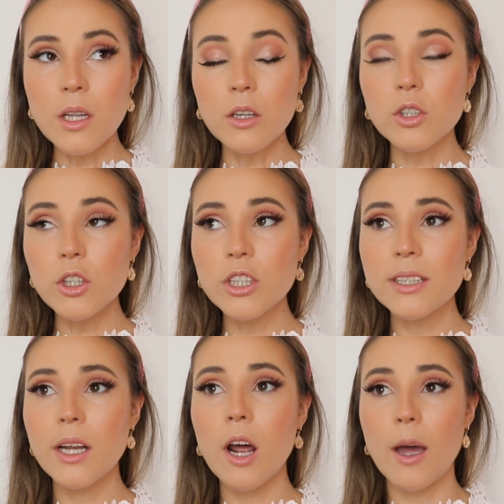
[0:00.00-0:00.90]
So she
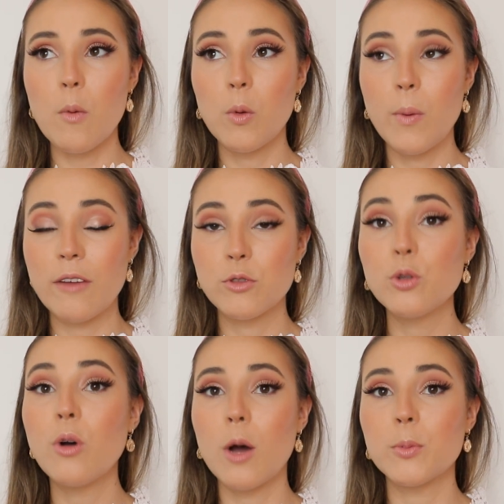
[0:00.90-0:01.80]
said, okay, well, we have
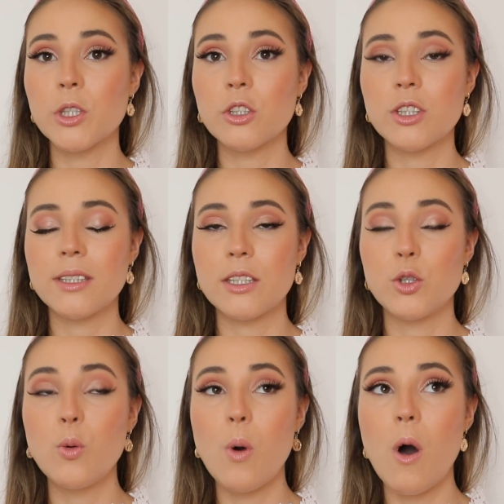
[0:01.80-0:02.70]
2 options. She
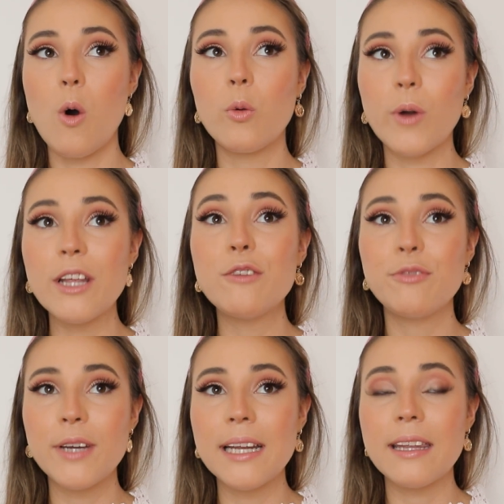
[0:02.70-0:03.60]
says, you're already
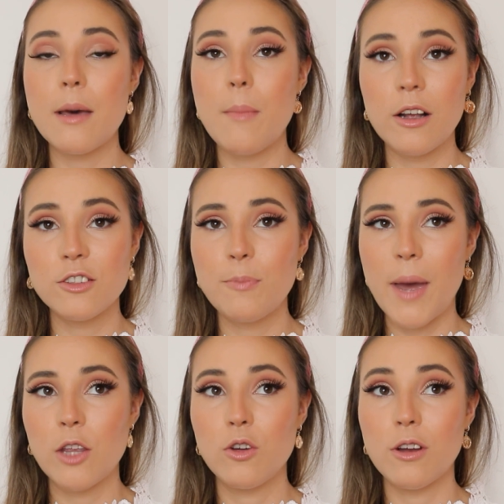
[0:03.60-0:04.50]
feeling the amount of
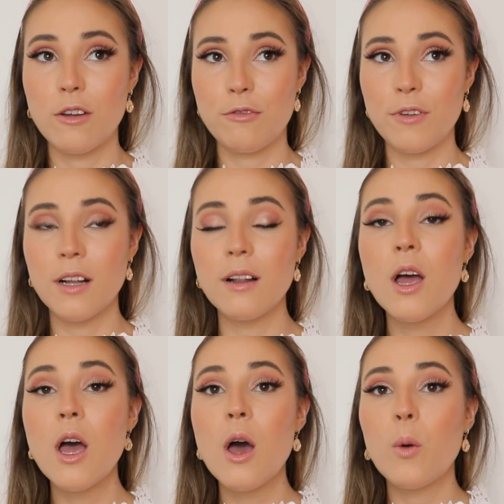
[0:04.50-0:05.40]
pain you're going to feel.
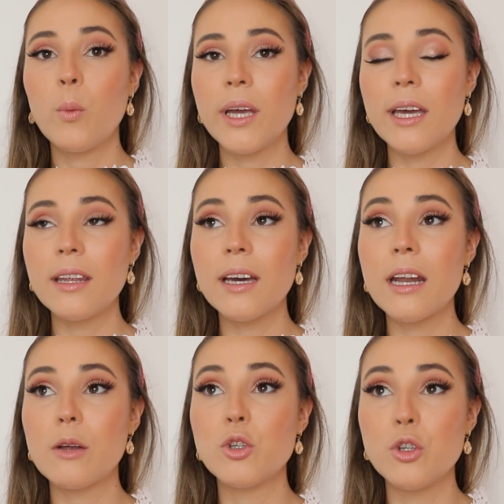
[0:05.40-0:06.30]
We're either
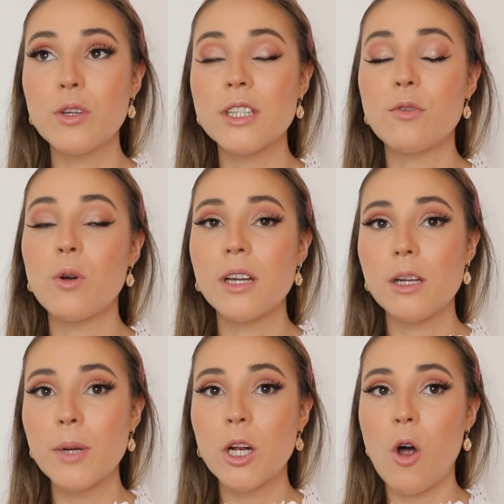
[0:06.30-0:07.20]
going to do this for a
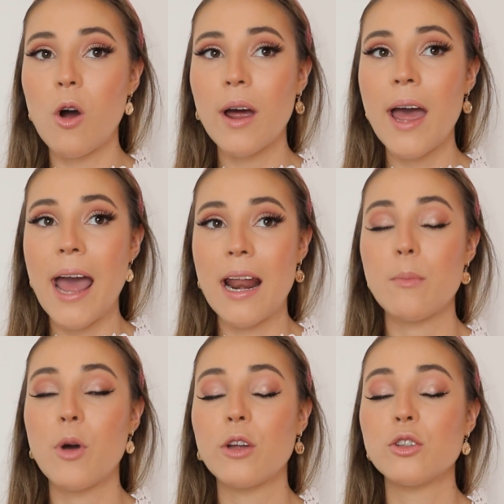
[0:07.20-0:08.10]
little bit longer and
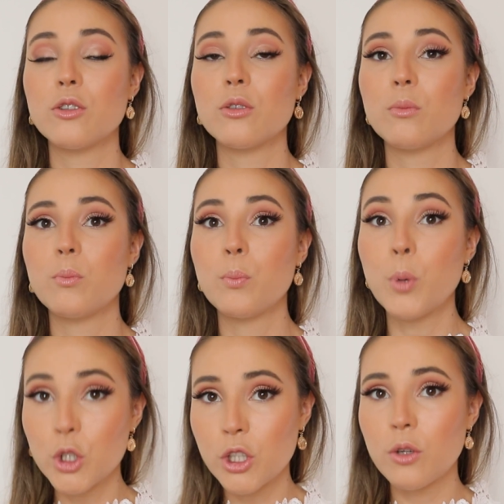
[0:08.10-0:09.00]
I'm going to
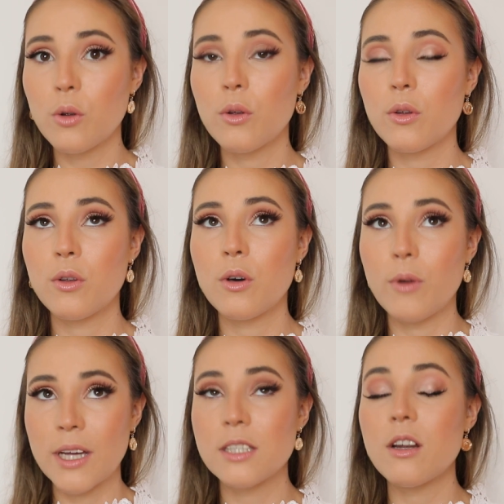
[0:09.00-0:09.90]
push it the
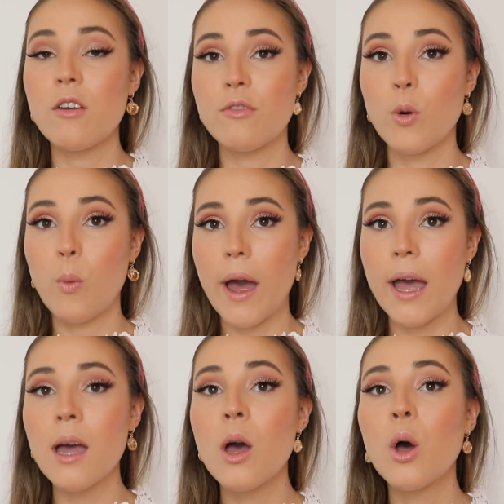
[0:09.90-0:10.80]
rest of the
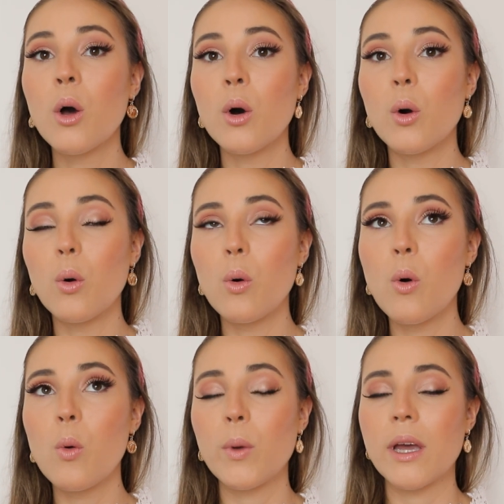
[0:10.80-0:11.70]
way,
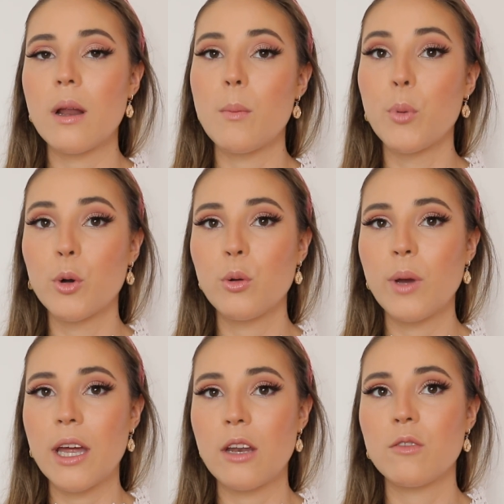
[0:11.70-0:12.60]
or we're going to book you
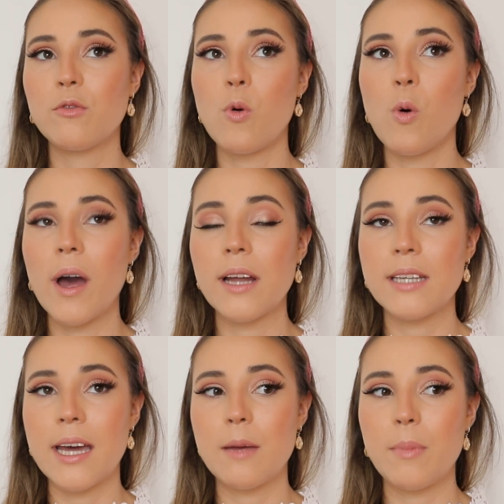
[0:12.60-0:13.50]
in for a
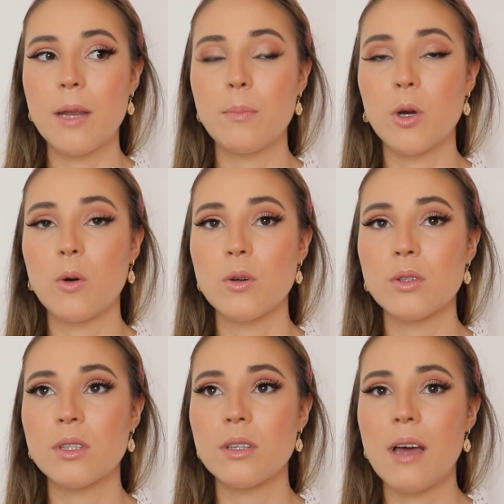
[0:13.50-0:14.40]
day bed
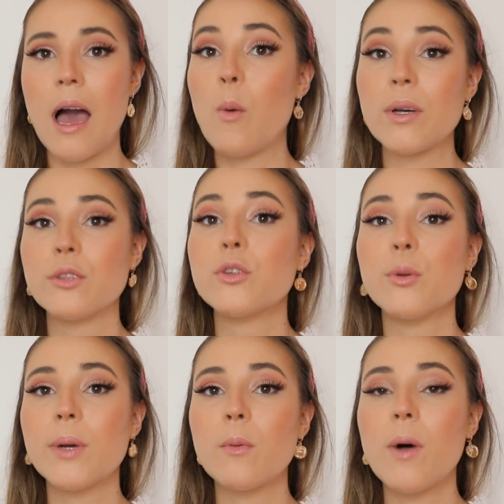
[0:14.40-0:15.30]
because I wasn't
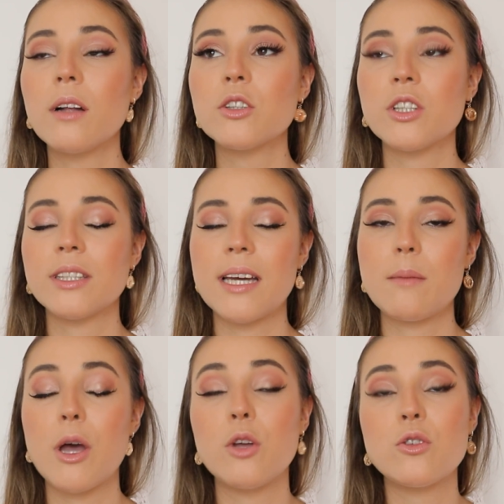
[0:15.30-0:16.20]
doing well. She
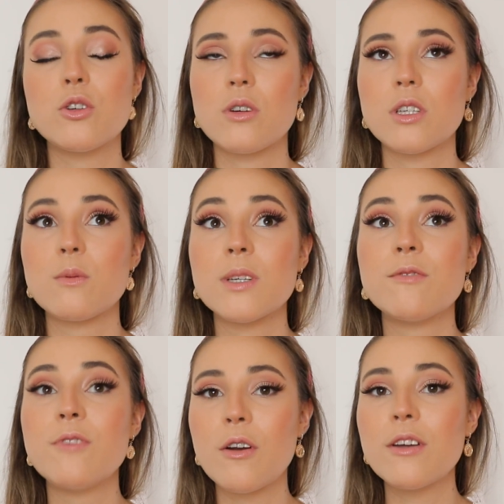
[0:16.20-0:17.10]
said my uterus was
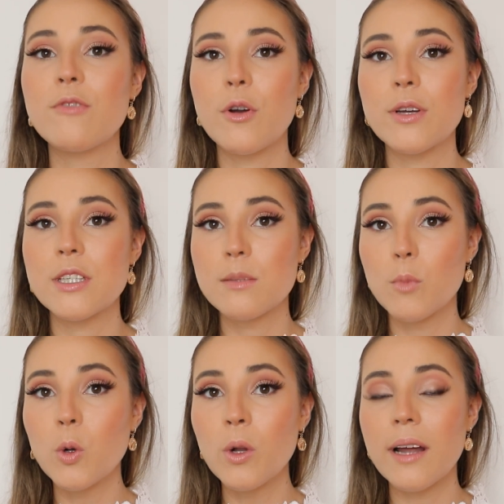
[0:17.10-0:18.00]
very, very
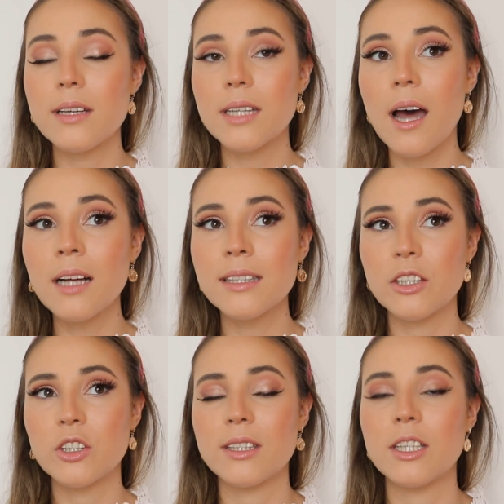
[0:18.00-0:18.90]
small and tight,
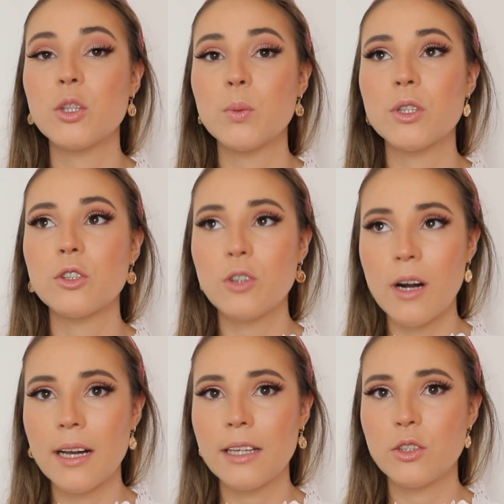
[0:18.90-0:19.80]
and she said she was struggling